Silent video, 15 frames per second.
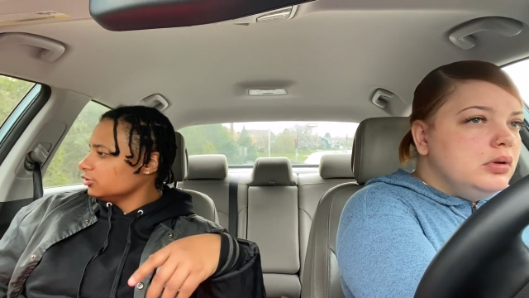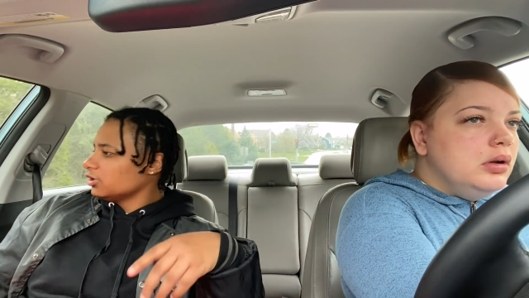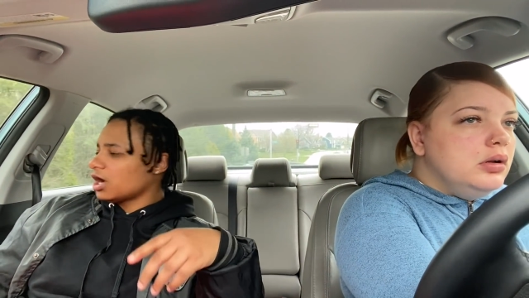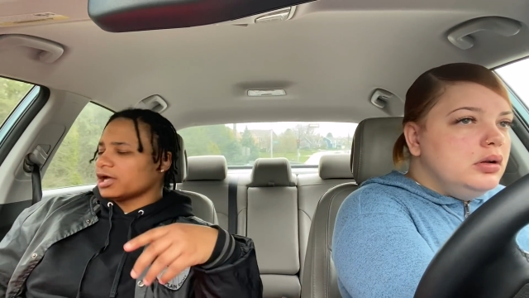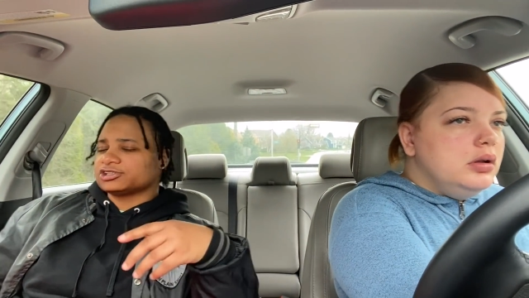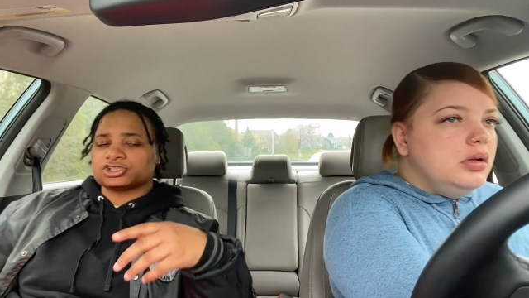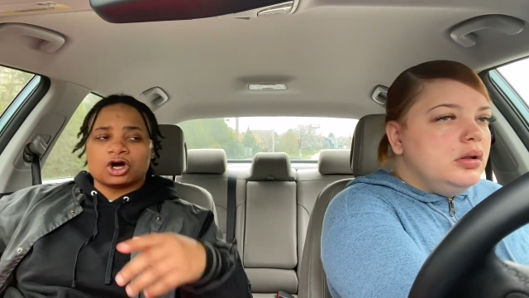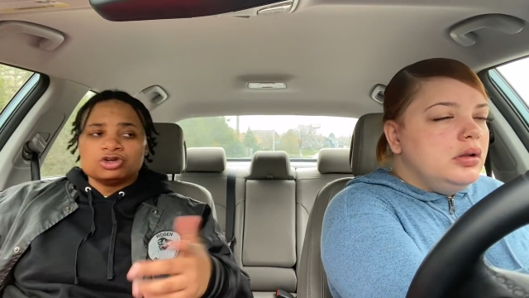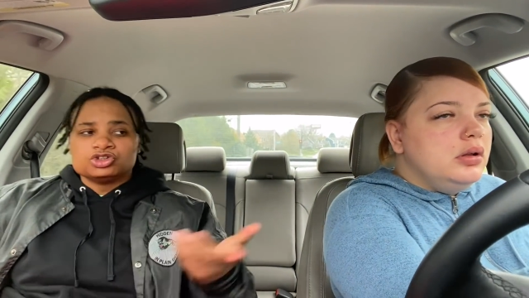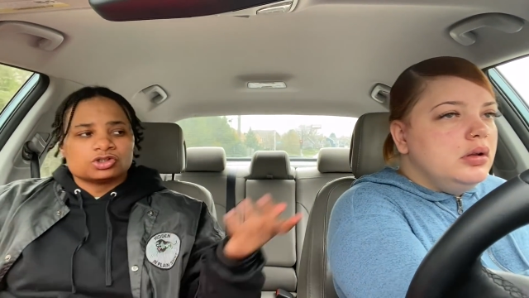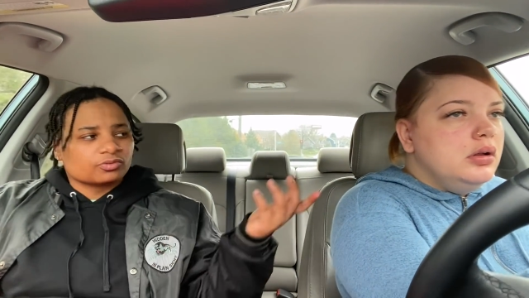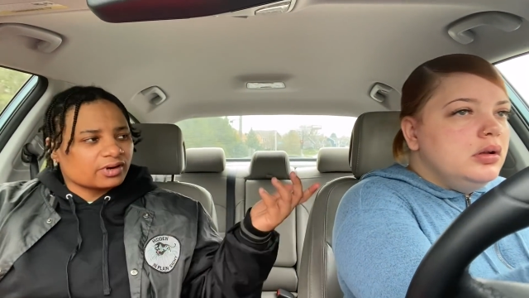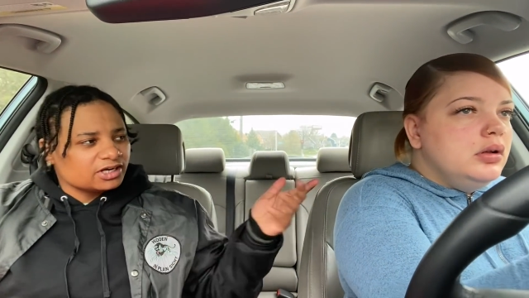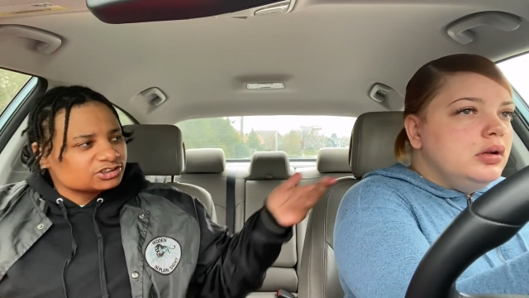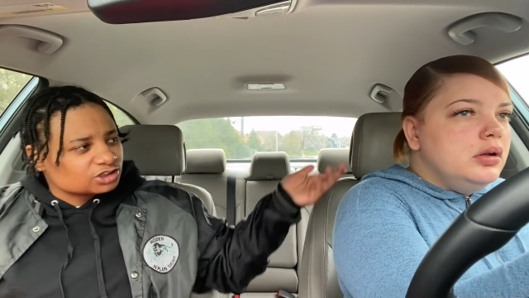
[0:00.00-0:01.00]
Speaker 1: I told you
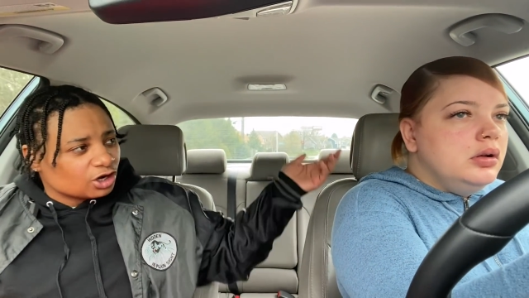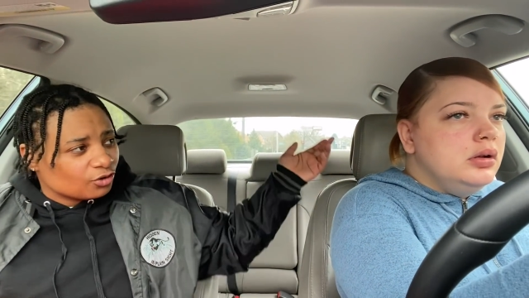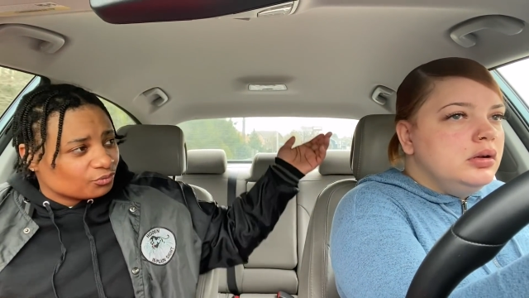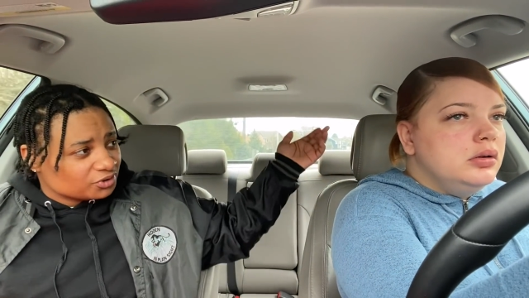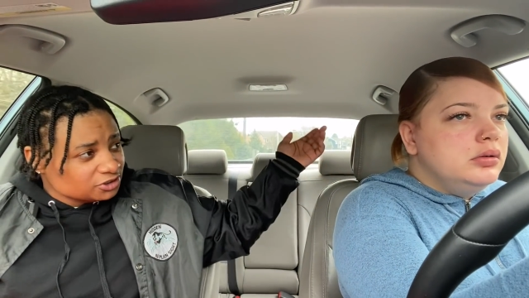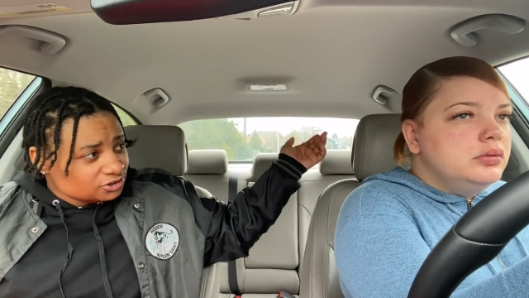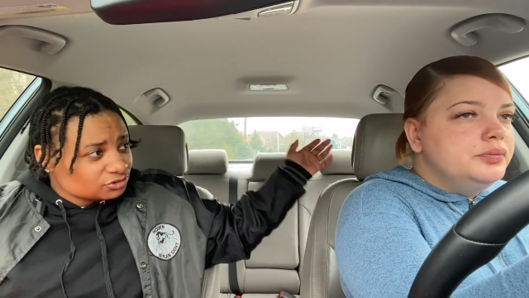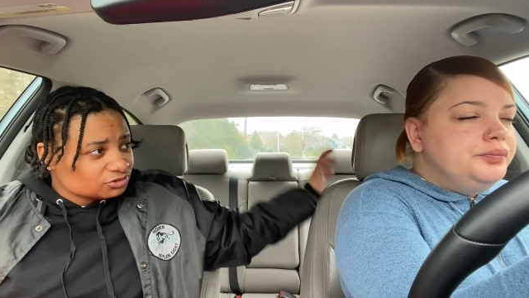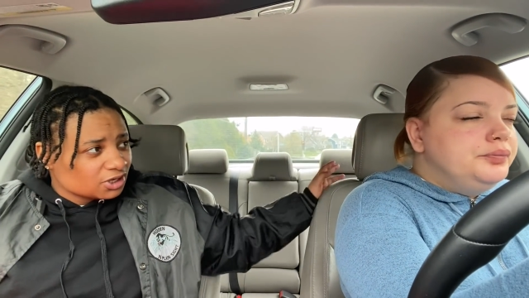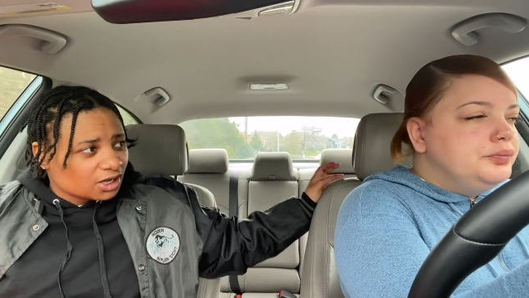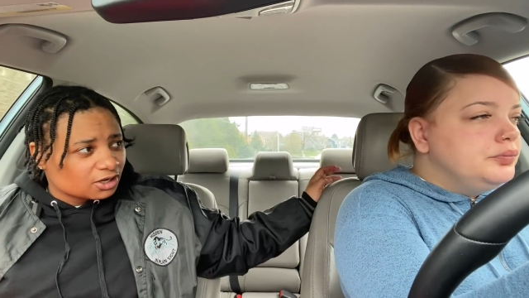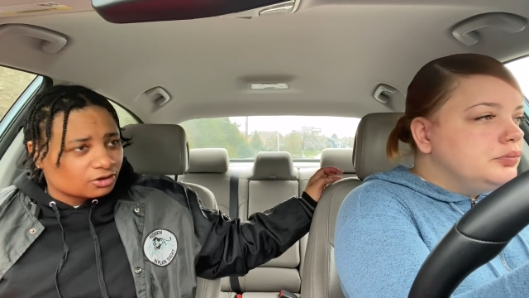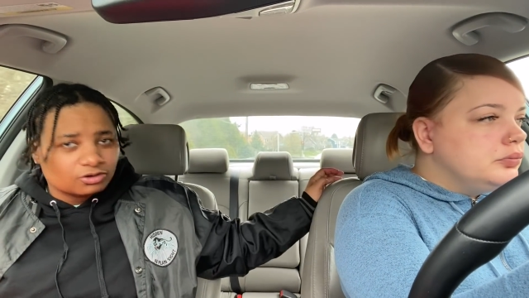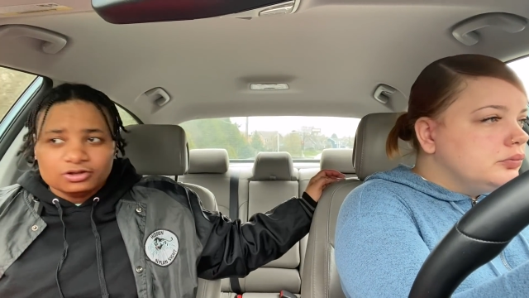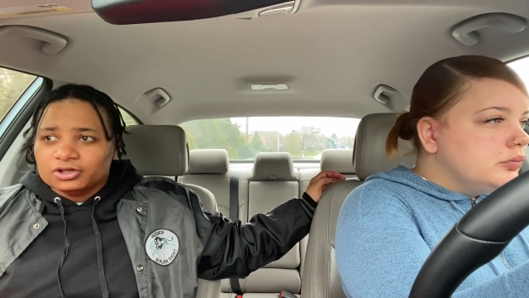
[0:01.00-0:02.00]
to raise your window
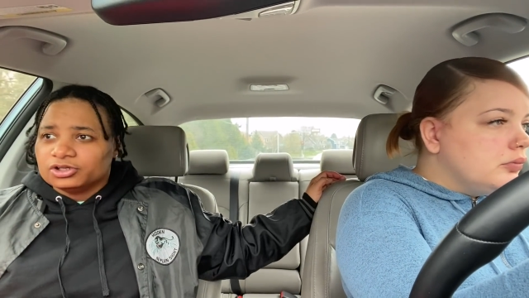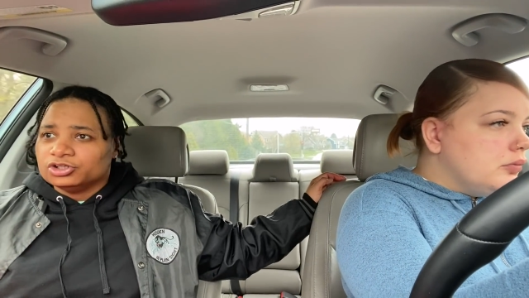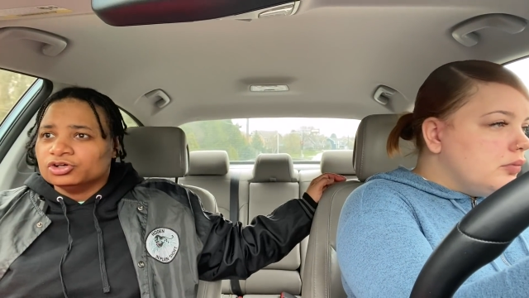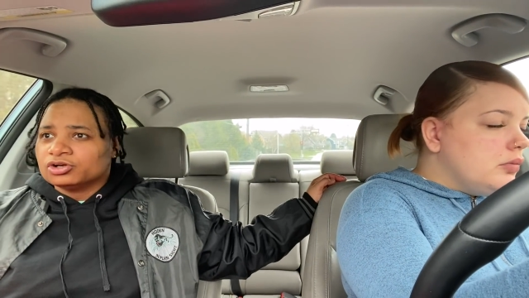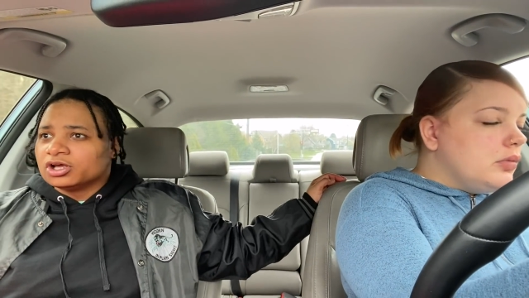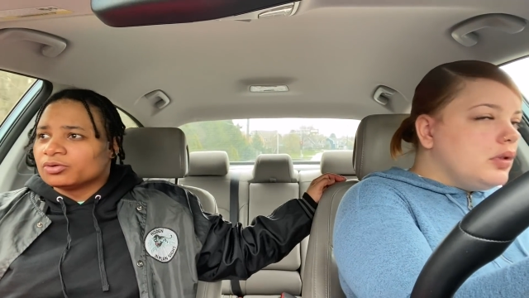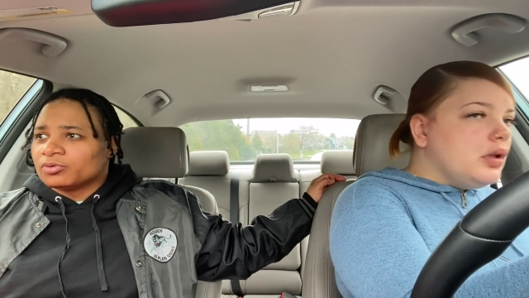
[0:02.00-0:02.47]
down. You didn't